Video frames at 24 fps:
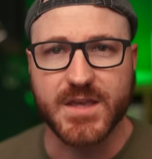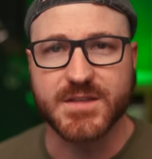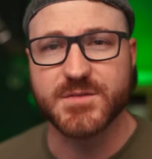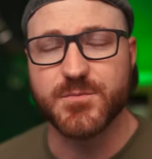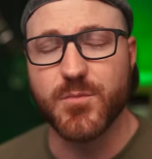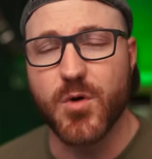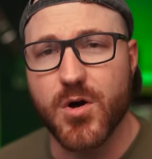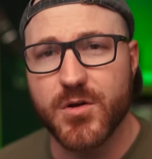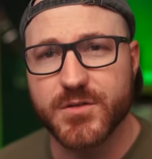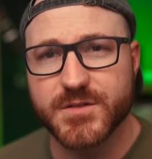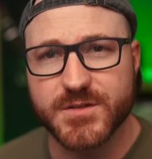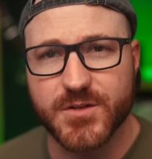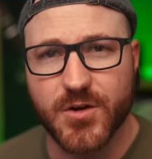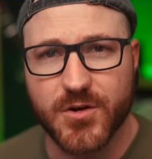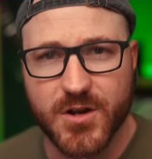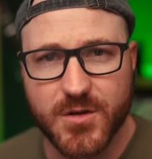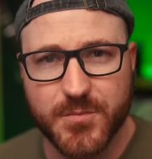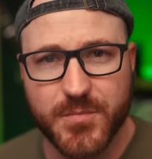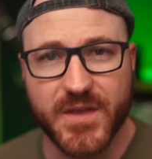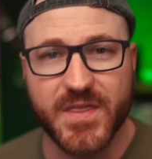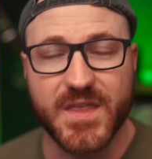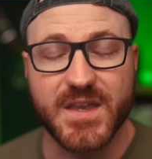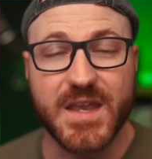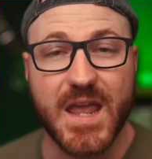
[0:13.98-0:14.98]
a small
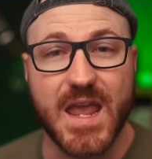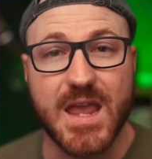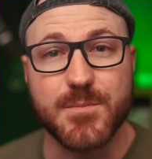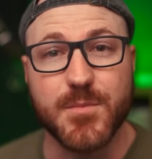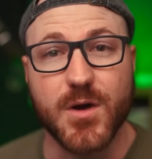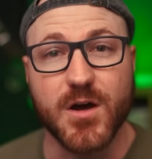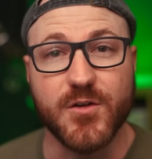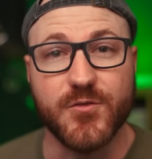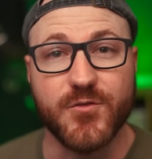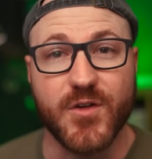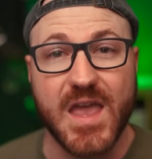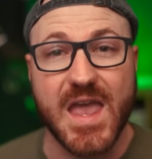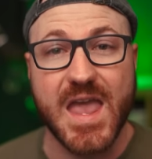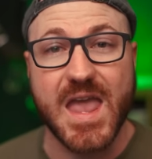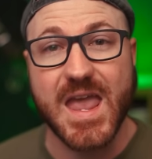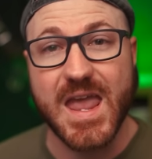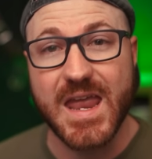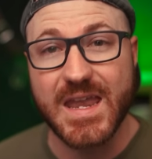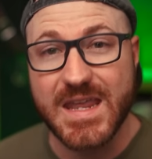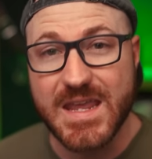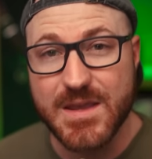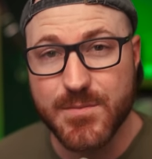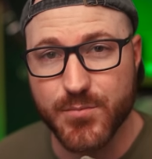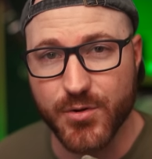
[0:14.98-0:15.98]
startup by the name of
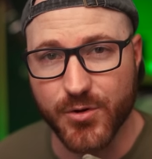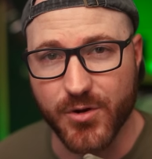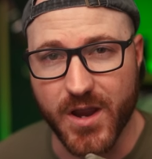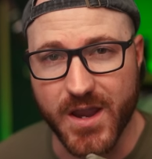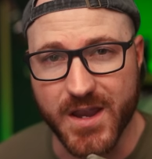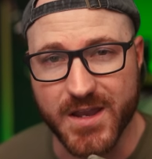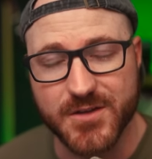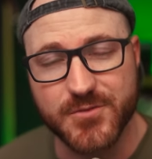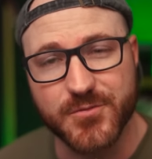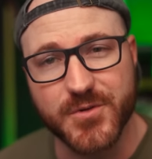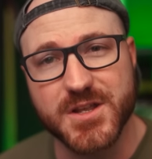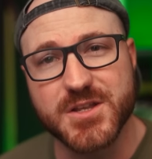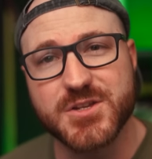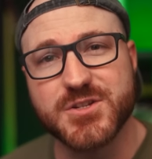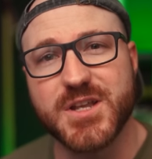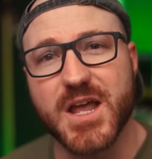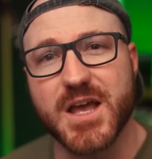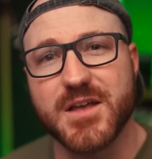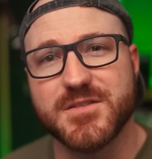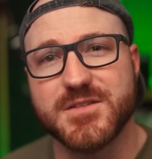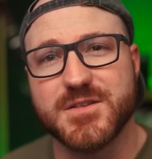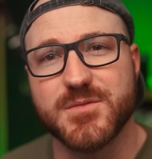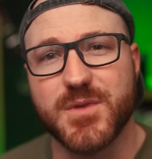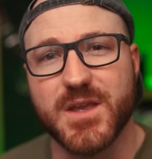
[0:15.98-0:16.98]
anybrain reached
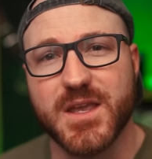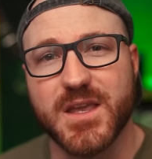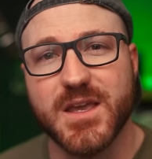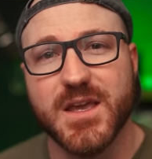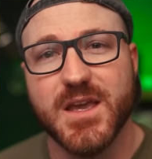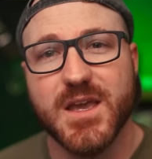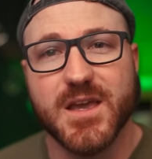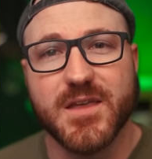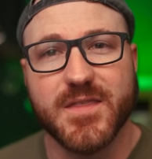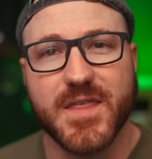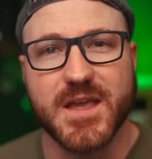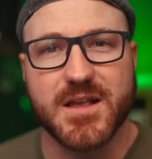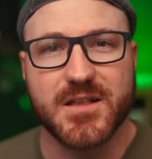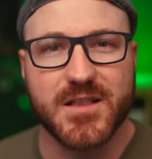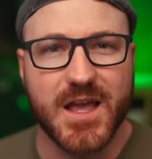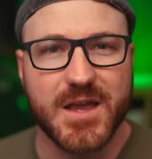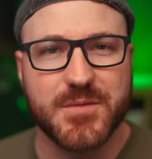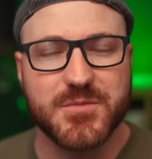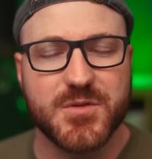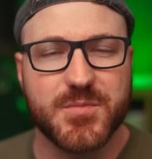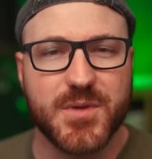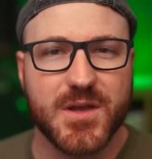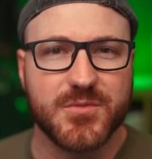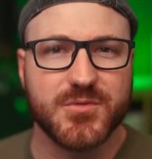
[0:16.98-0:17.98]
out to me. They
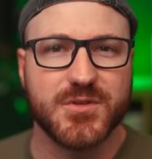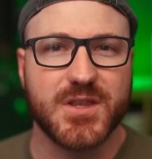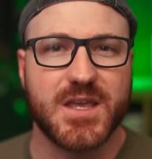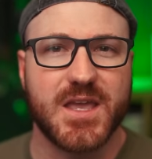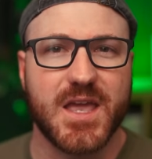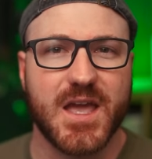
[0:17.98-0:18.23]
claim to be able to